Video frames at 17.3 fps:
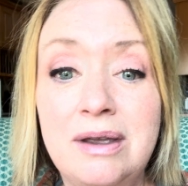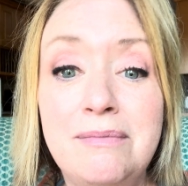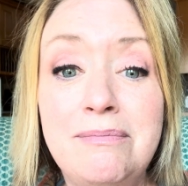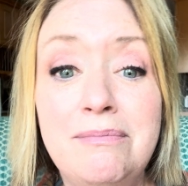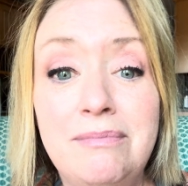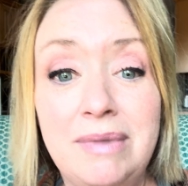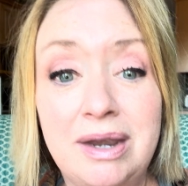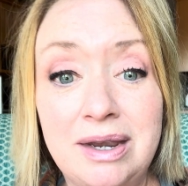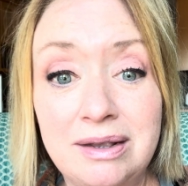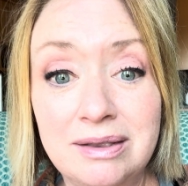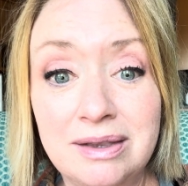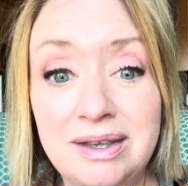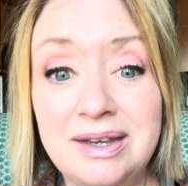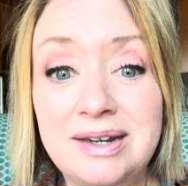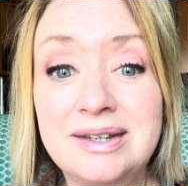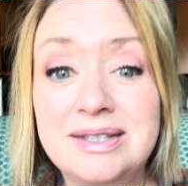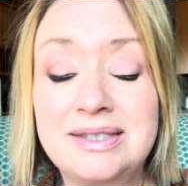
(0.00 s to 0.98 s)

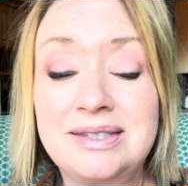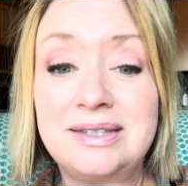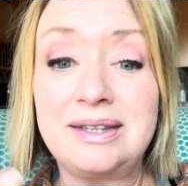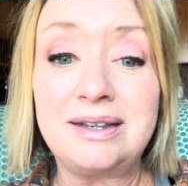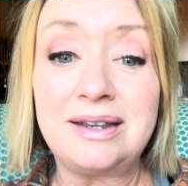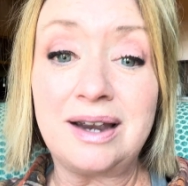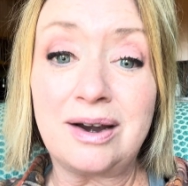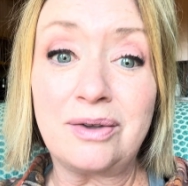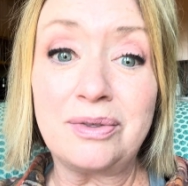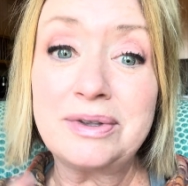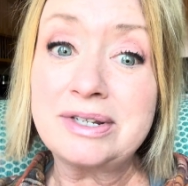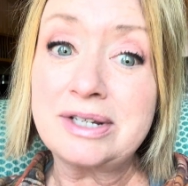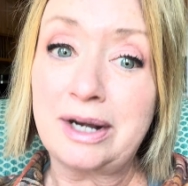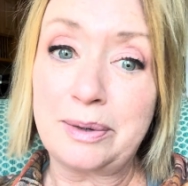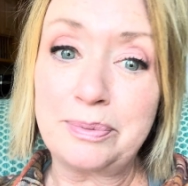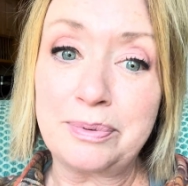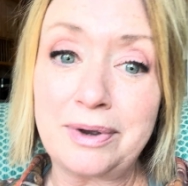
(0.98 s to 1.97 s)
mainly to see how the
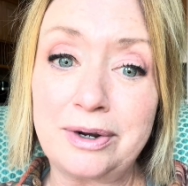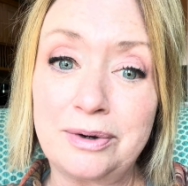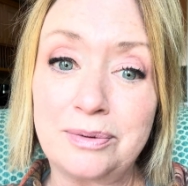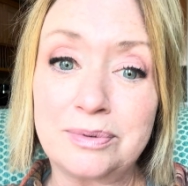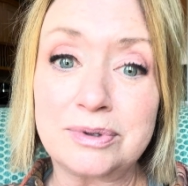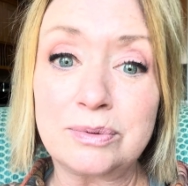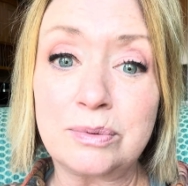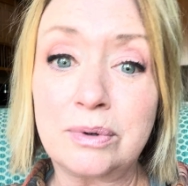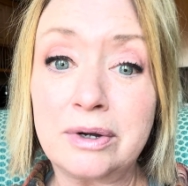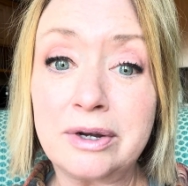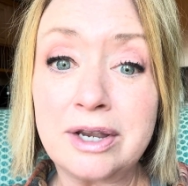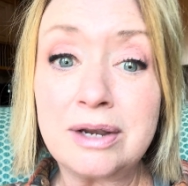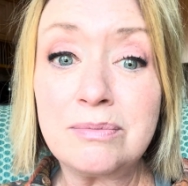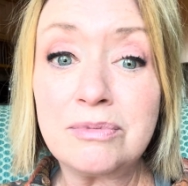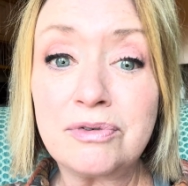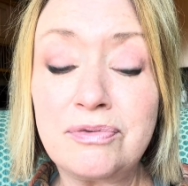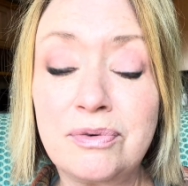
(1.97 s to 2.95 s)
typewriter was
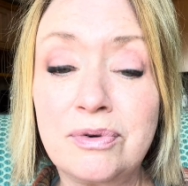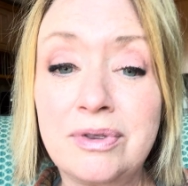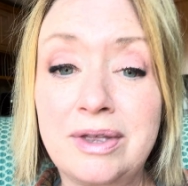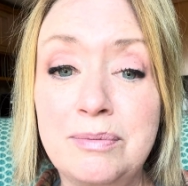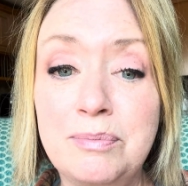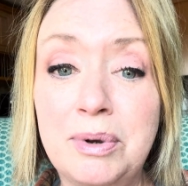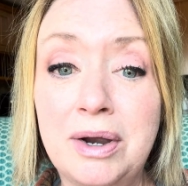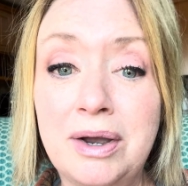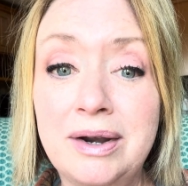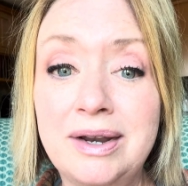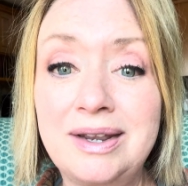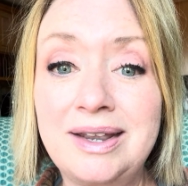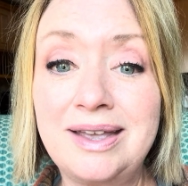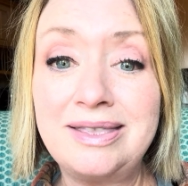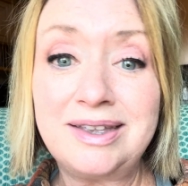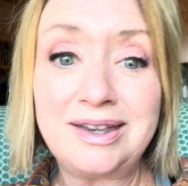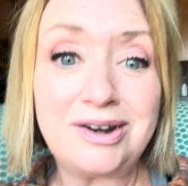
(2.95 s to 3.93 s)
working before they bought it,
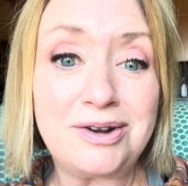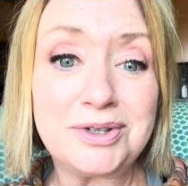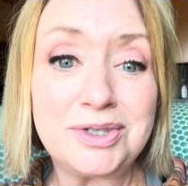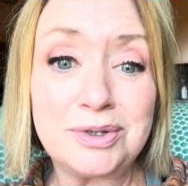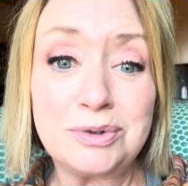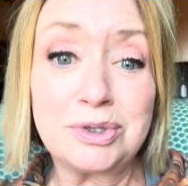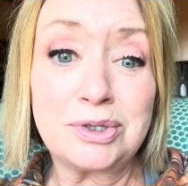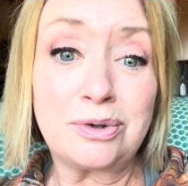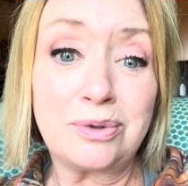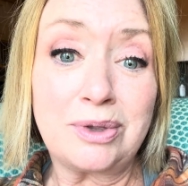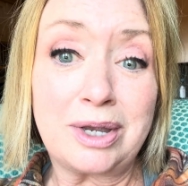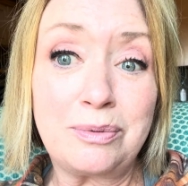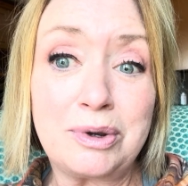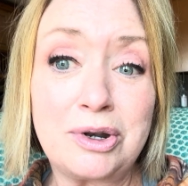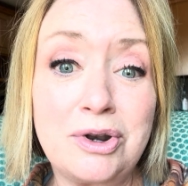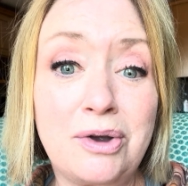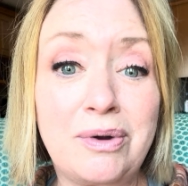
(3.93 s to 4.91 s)
and then also so they
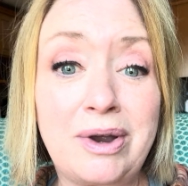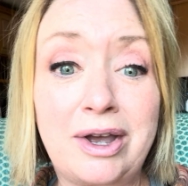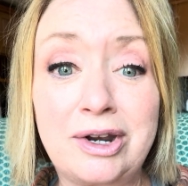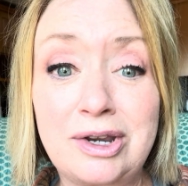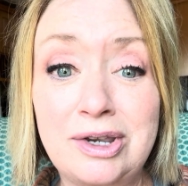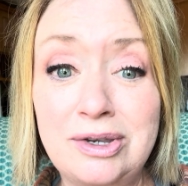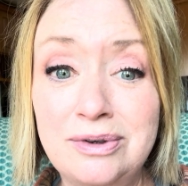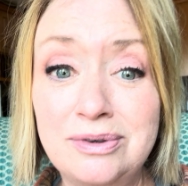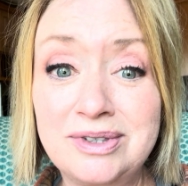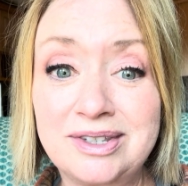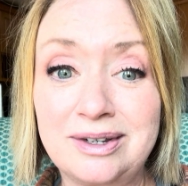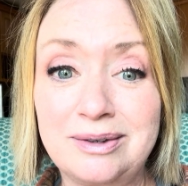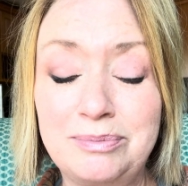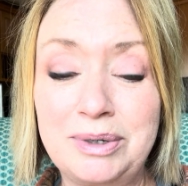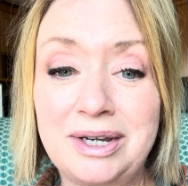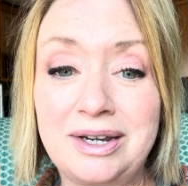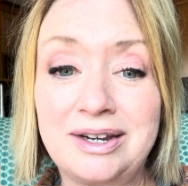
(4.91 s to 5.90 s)
would know how to use
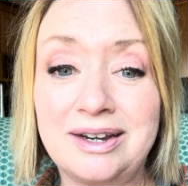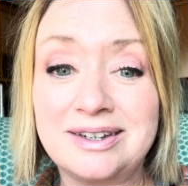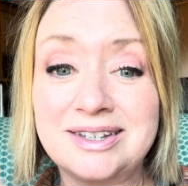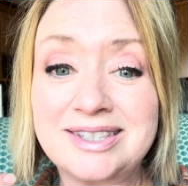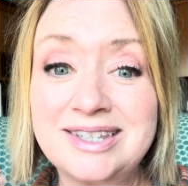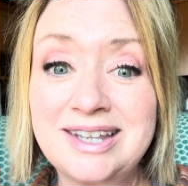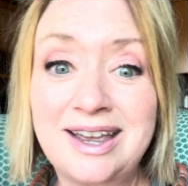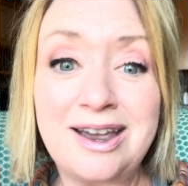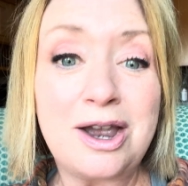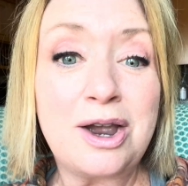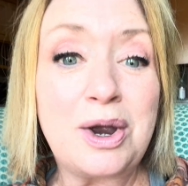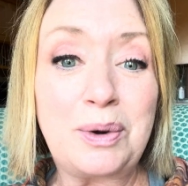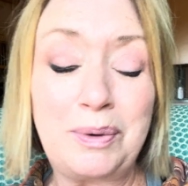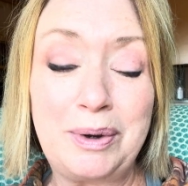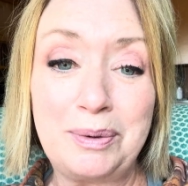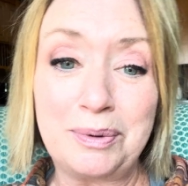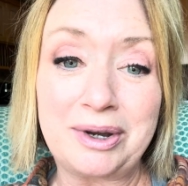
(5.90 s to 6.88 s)
it, because
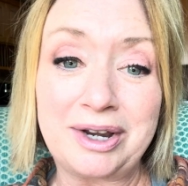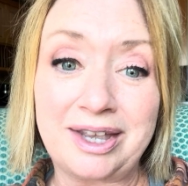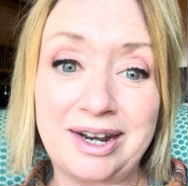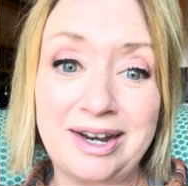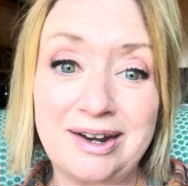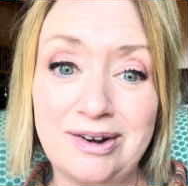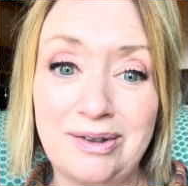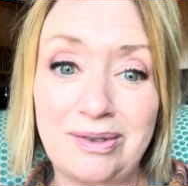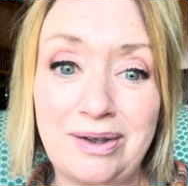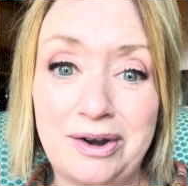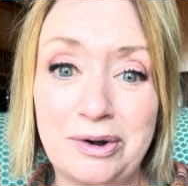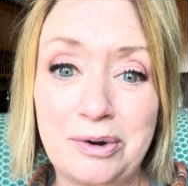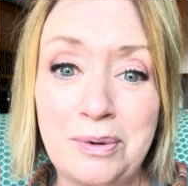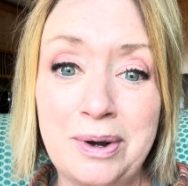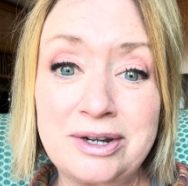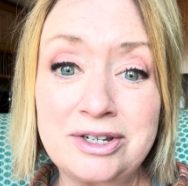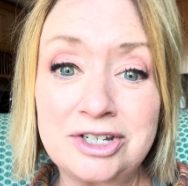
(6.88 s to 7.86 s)
we were getting a lot of
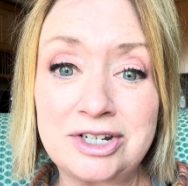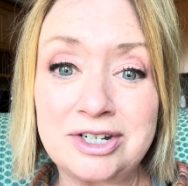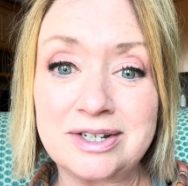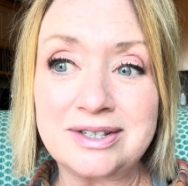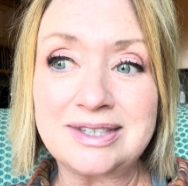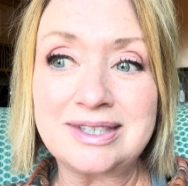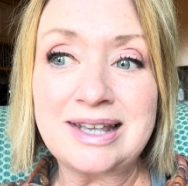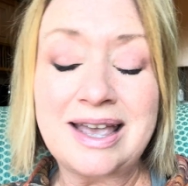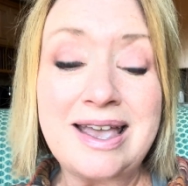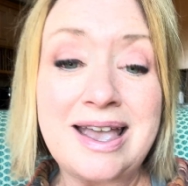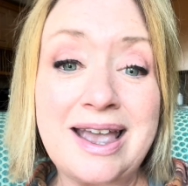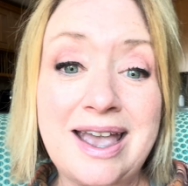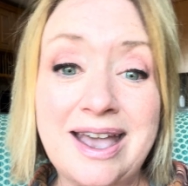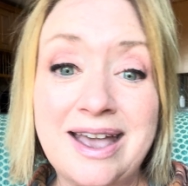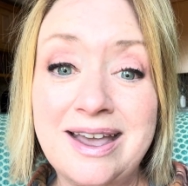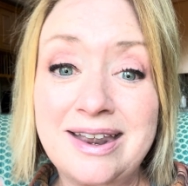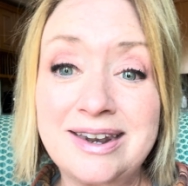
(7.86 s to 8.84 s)
questions.
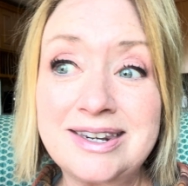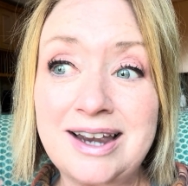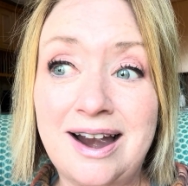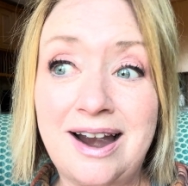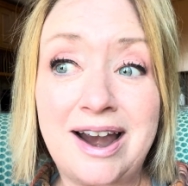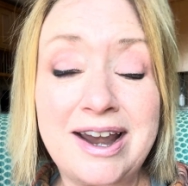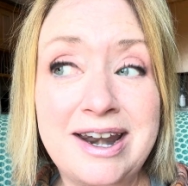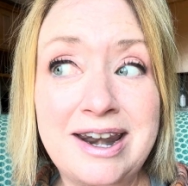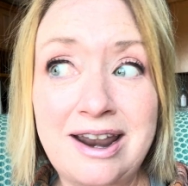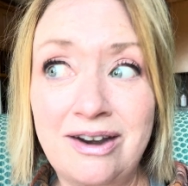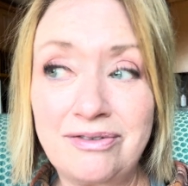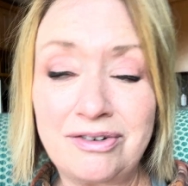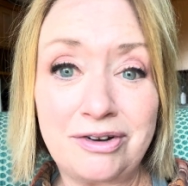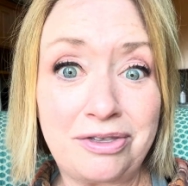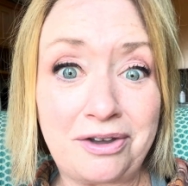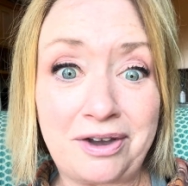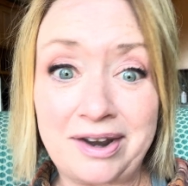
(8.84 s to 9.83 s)
And I
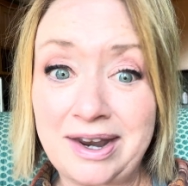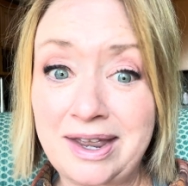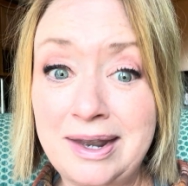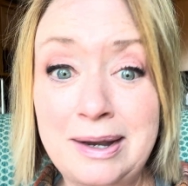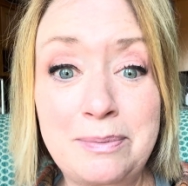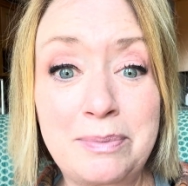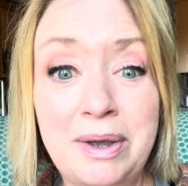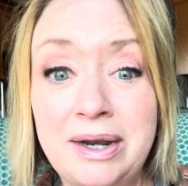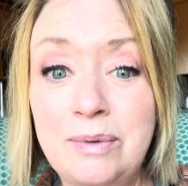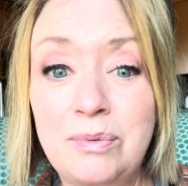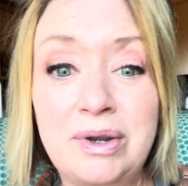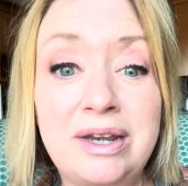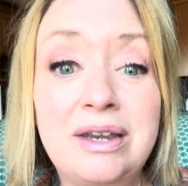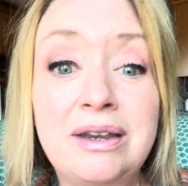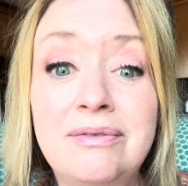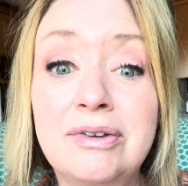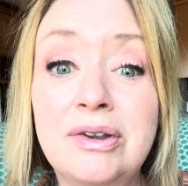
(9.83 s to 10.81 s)
never thought anybody would
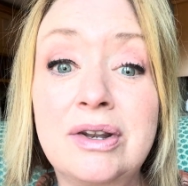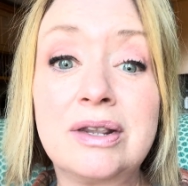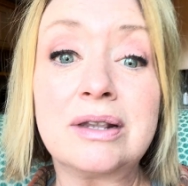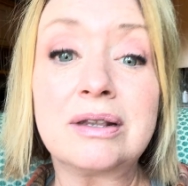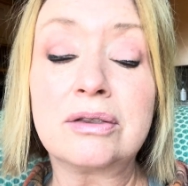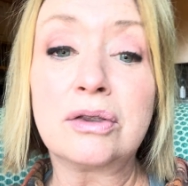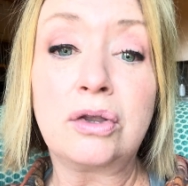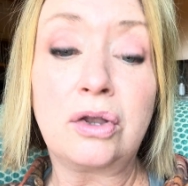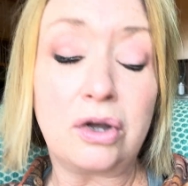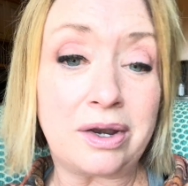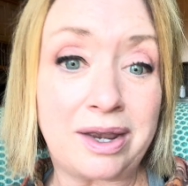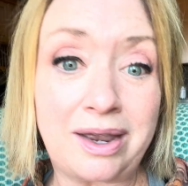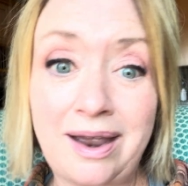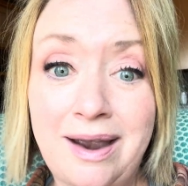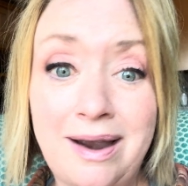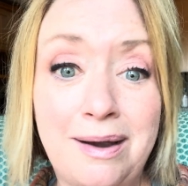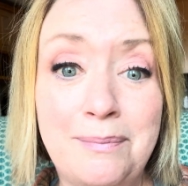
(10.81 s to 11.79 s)
even look
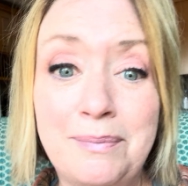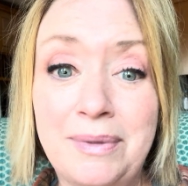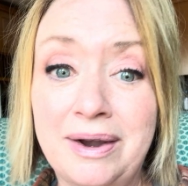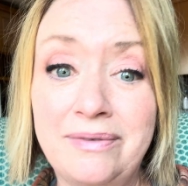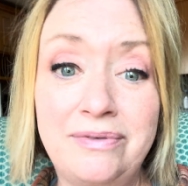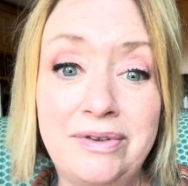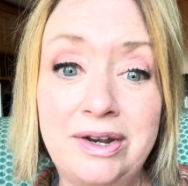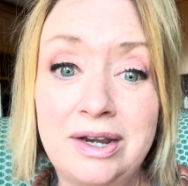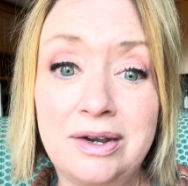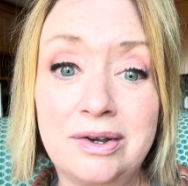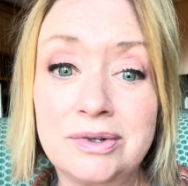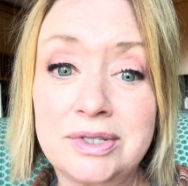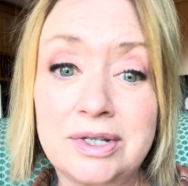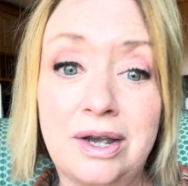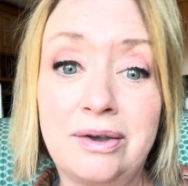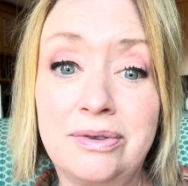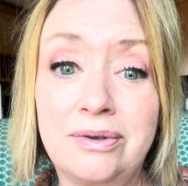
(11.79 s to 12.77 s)
at my videos
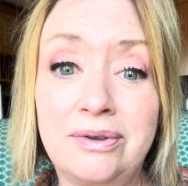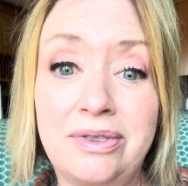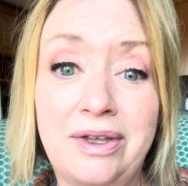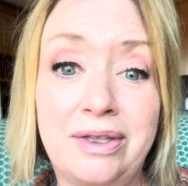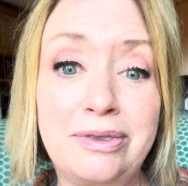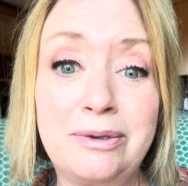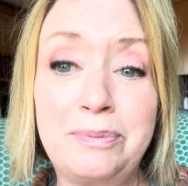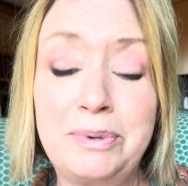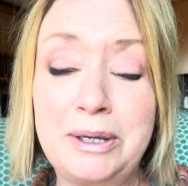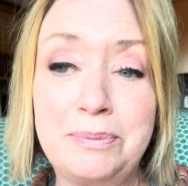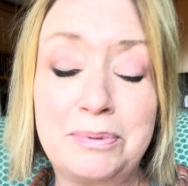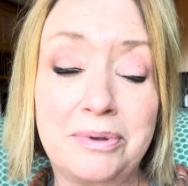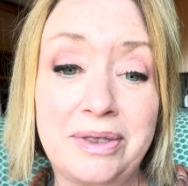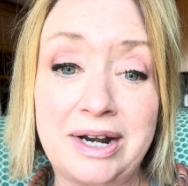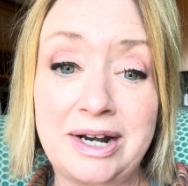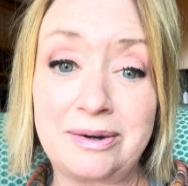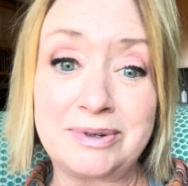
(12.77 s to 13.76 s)
other than the people
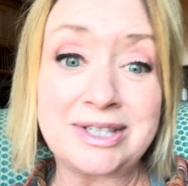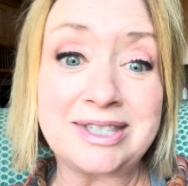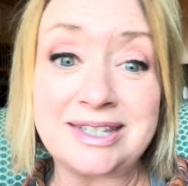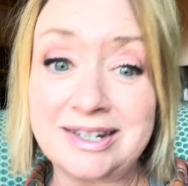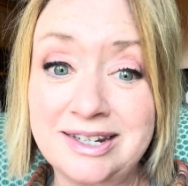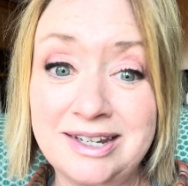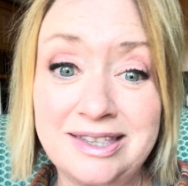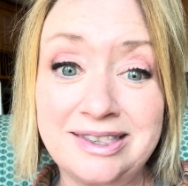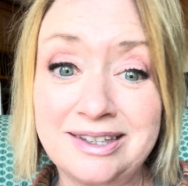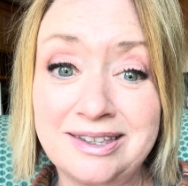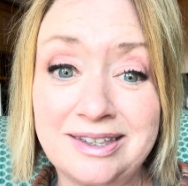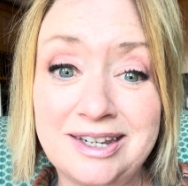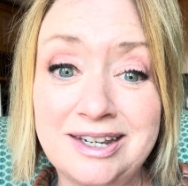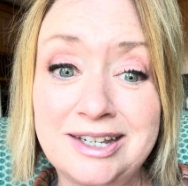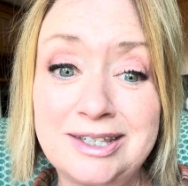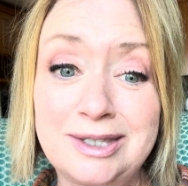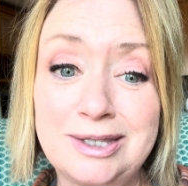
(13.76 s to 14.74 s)
that I was sending the
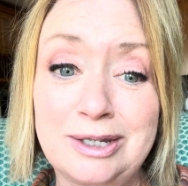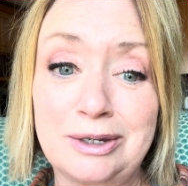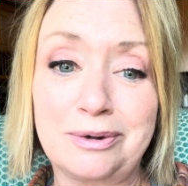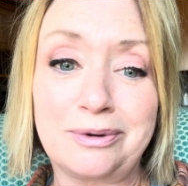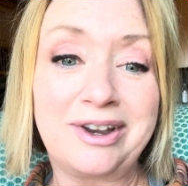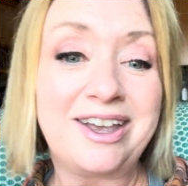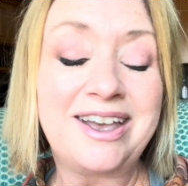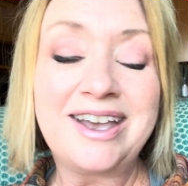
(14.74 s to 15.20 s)
links to.